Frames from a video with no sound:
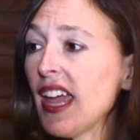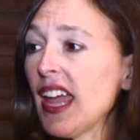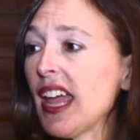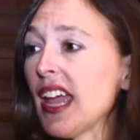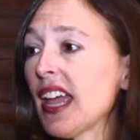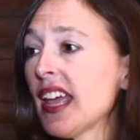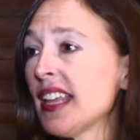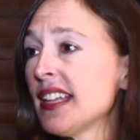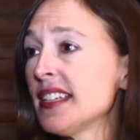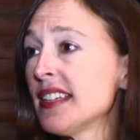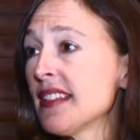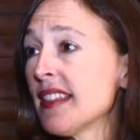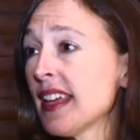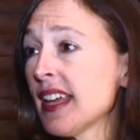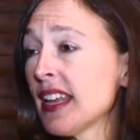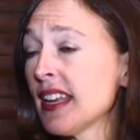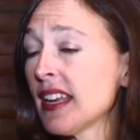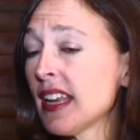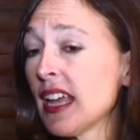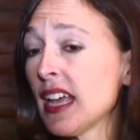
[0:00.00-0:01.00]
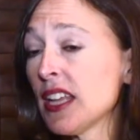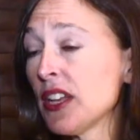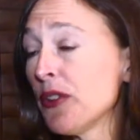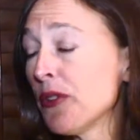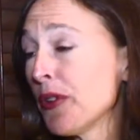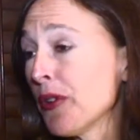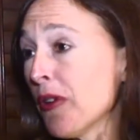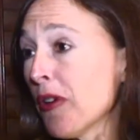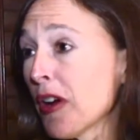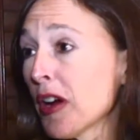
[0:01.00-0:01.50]
And then uh,
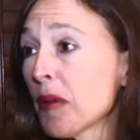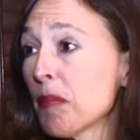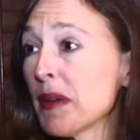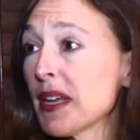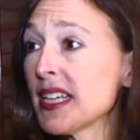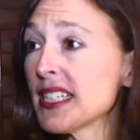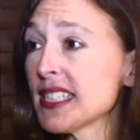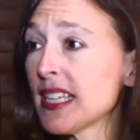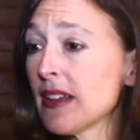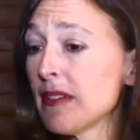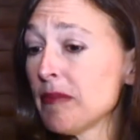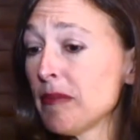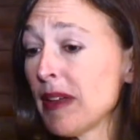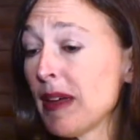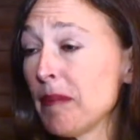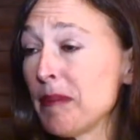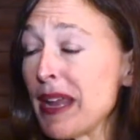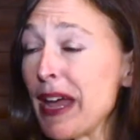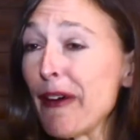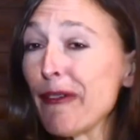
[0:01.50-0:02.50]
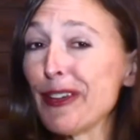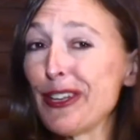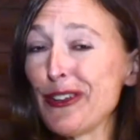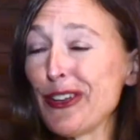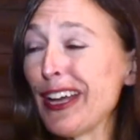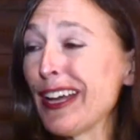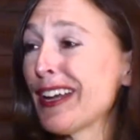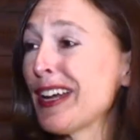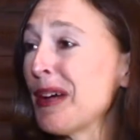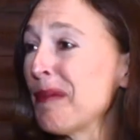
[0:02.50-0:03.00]
New York, because I'm, I'm now an,
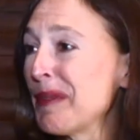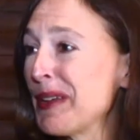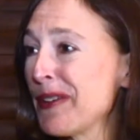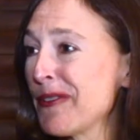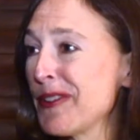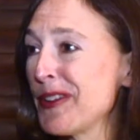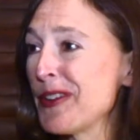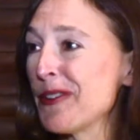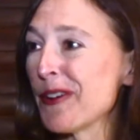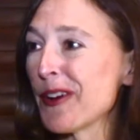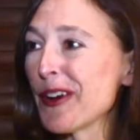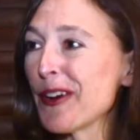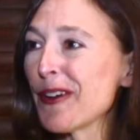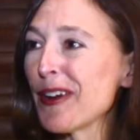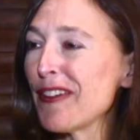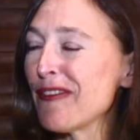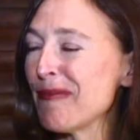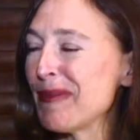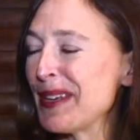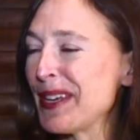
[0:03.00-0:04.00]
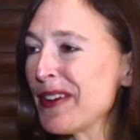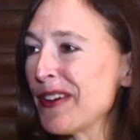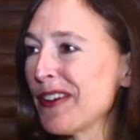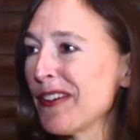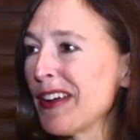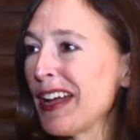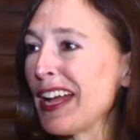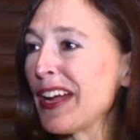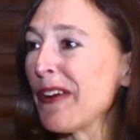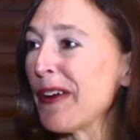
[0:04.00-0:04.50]
a come here New Yorker. I've been
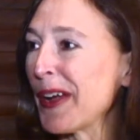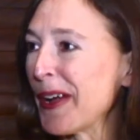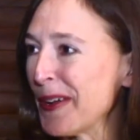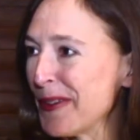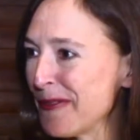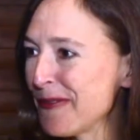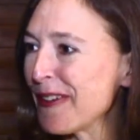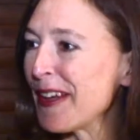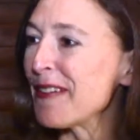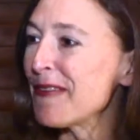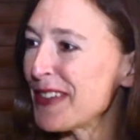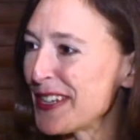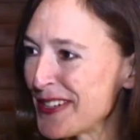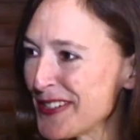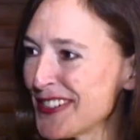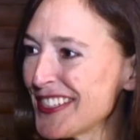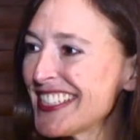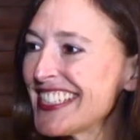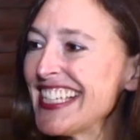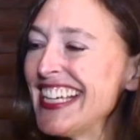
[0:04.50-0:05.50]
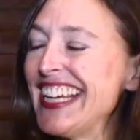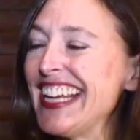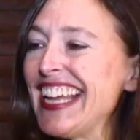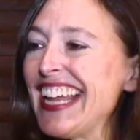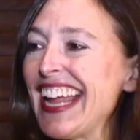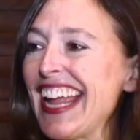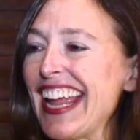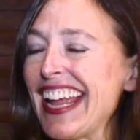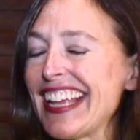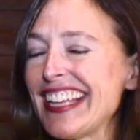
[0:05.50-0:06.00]
here uh, going on five years,
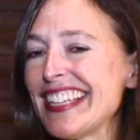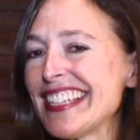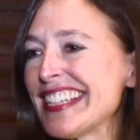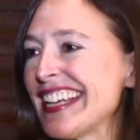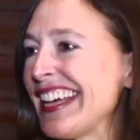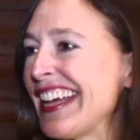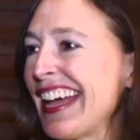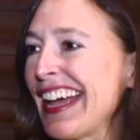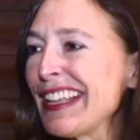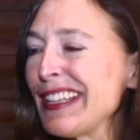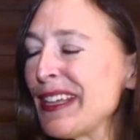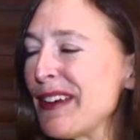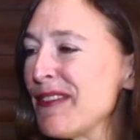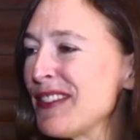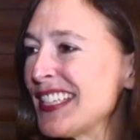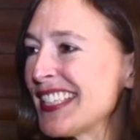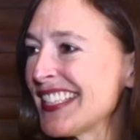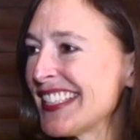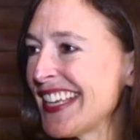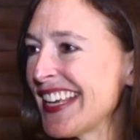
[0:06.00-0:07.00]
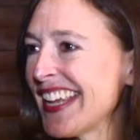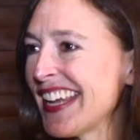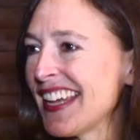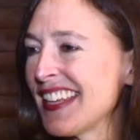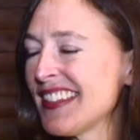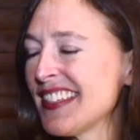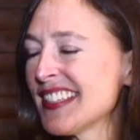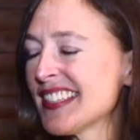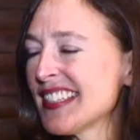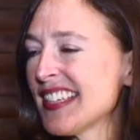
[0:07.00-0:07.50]
and uh, I love the city,
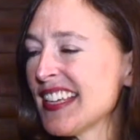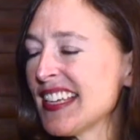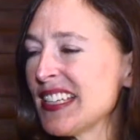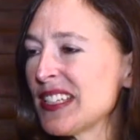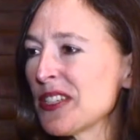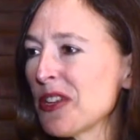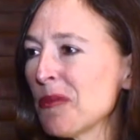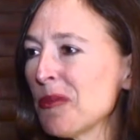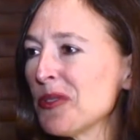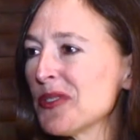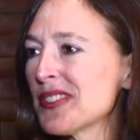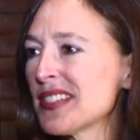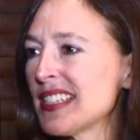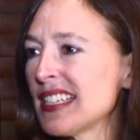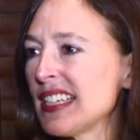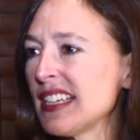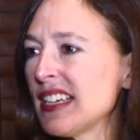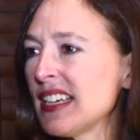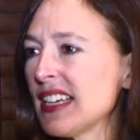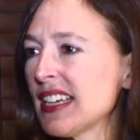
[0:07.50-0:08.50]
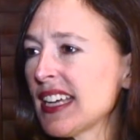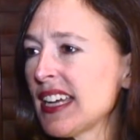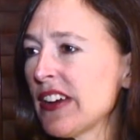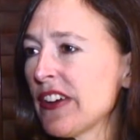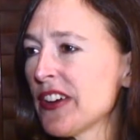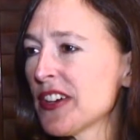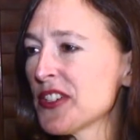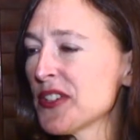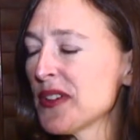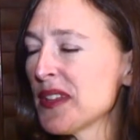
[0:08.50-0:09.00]
and the city is almost a, a
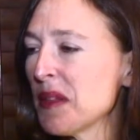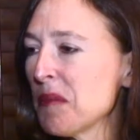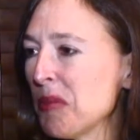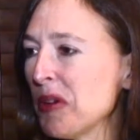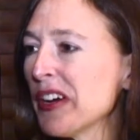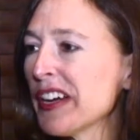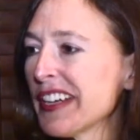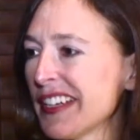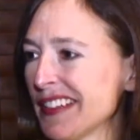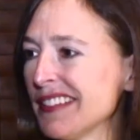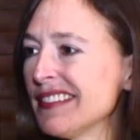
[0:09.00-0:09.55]
character in the book.